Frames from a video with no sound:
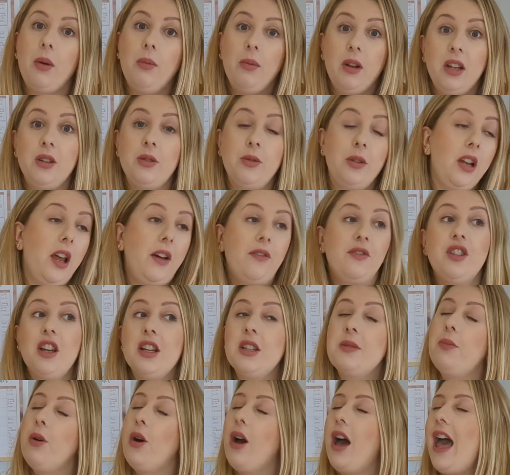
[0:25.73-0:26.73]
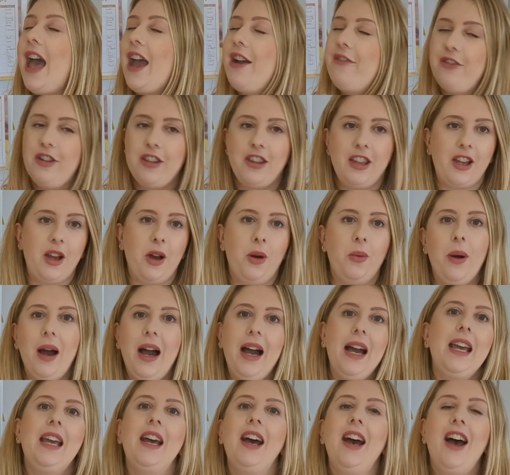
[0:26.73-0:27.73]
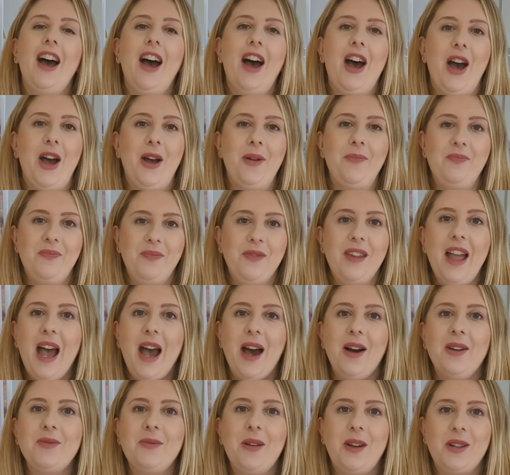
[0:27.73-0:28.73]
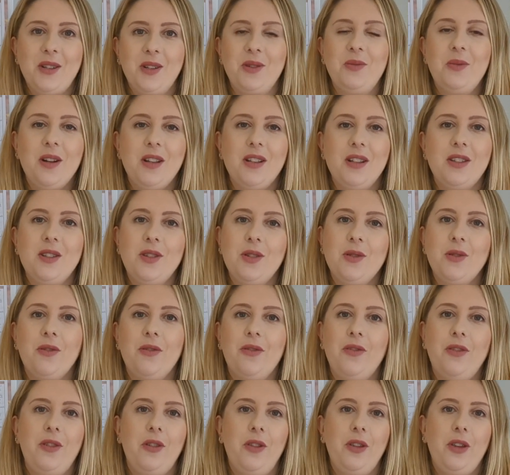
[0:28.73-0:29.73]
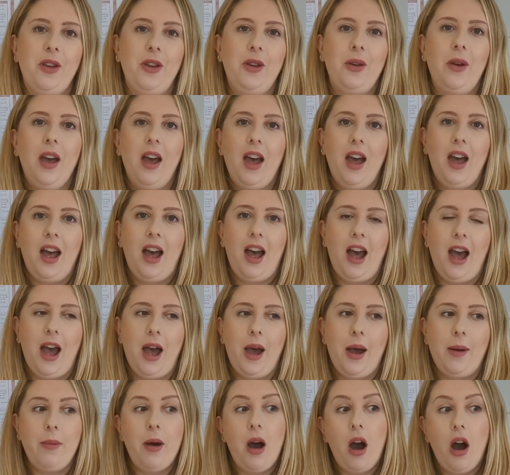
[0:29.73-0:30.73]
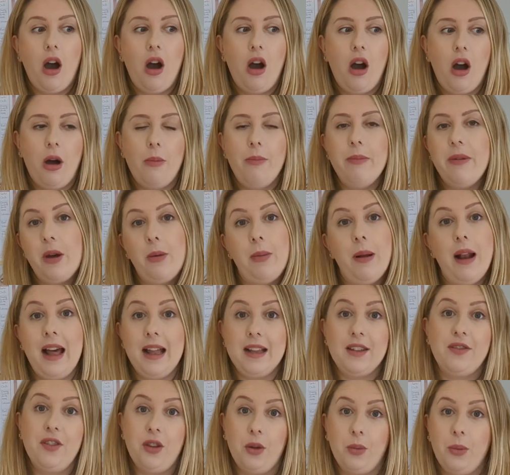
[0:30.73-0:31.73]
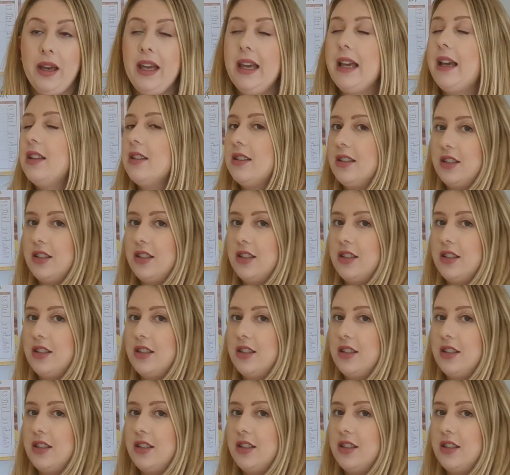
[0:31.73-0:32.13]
literally I've just put everything away um, now, I just wanted to talk through you um, meal plans for the week.